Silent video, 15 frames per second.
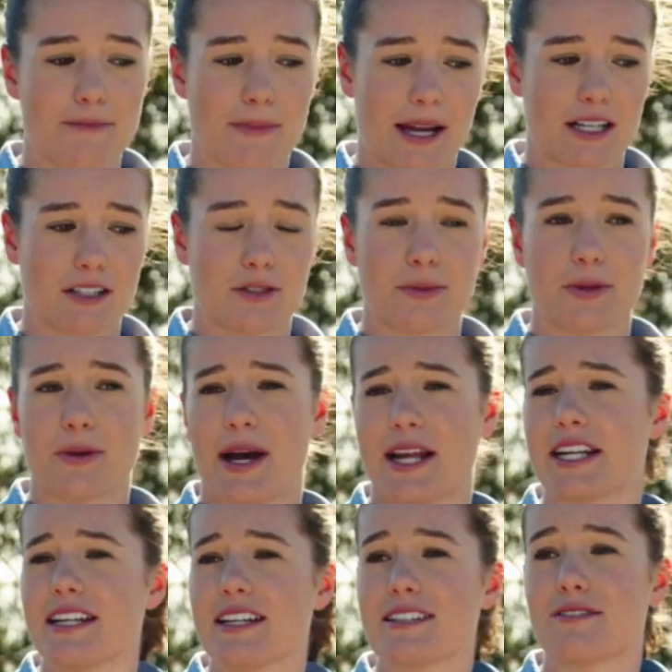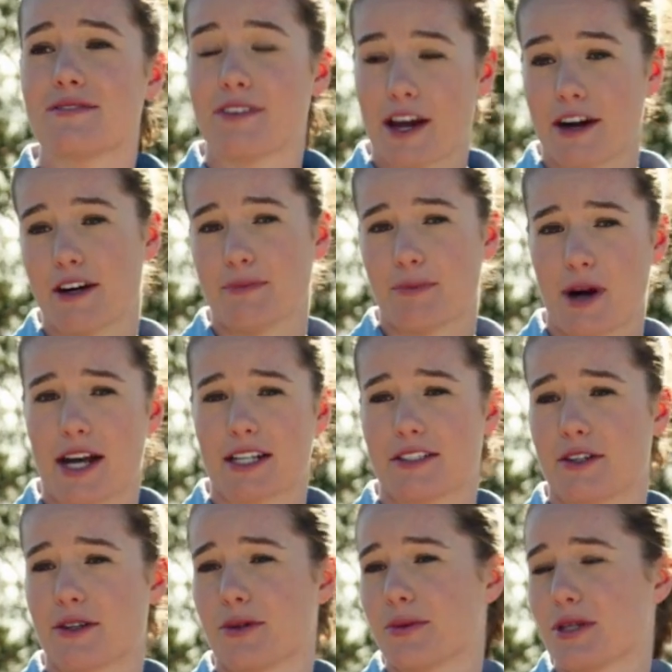manageable and it is very
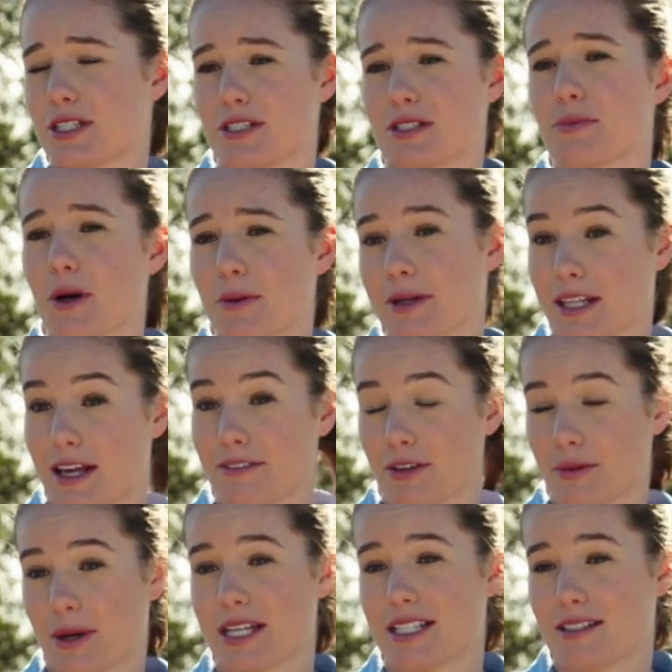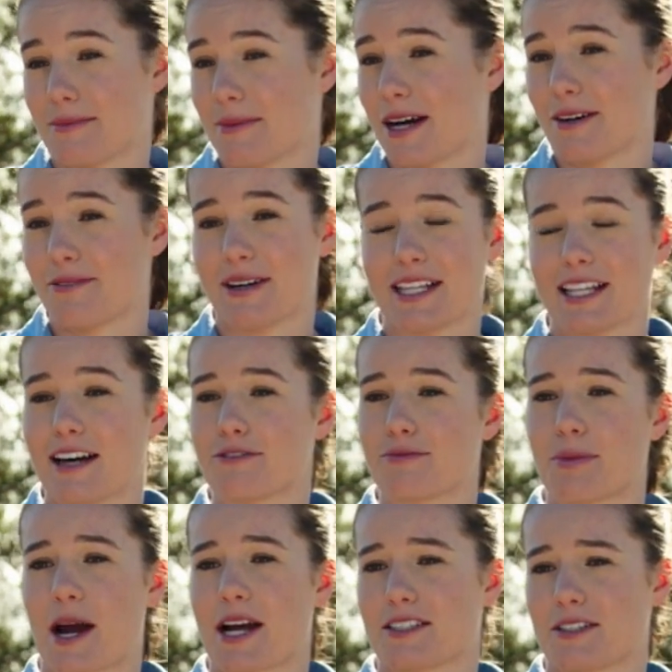practical, which is what we love at WeedSmart. We love
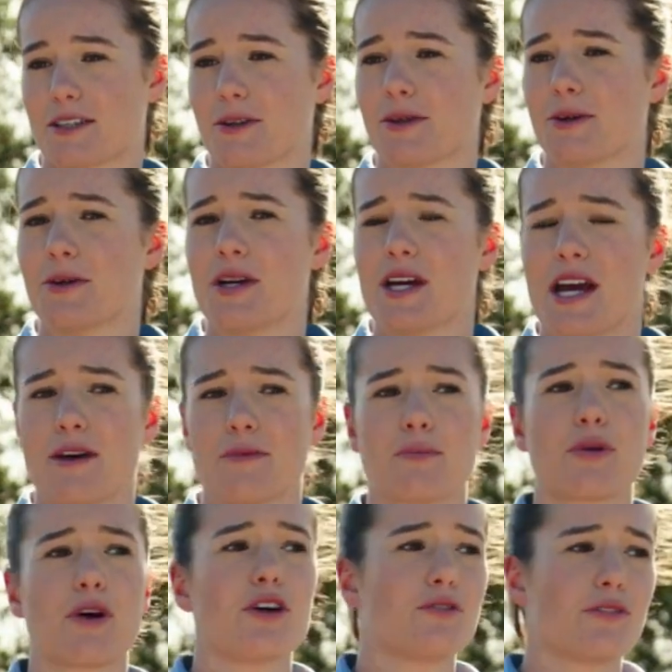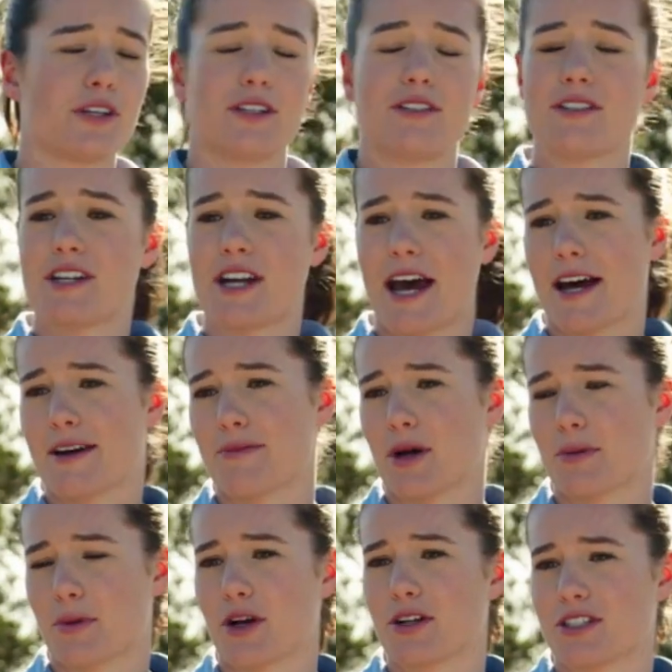practical, proven
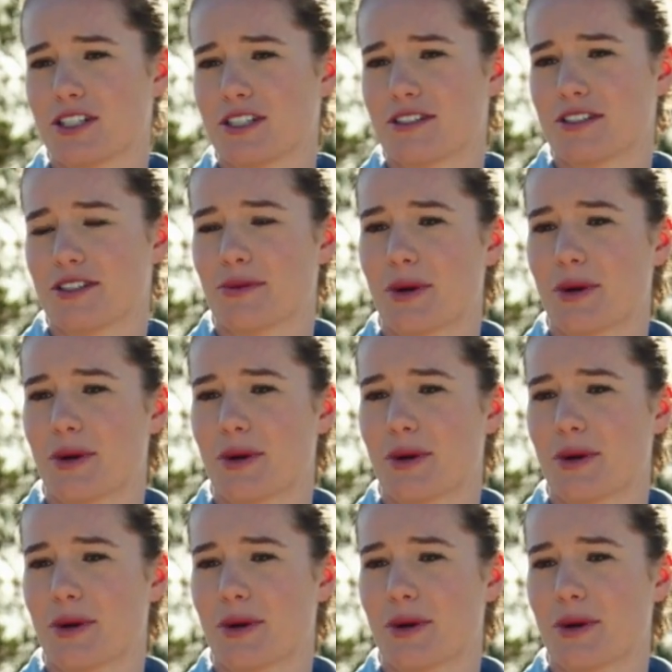approaches to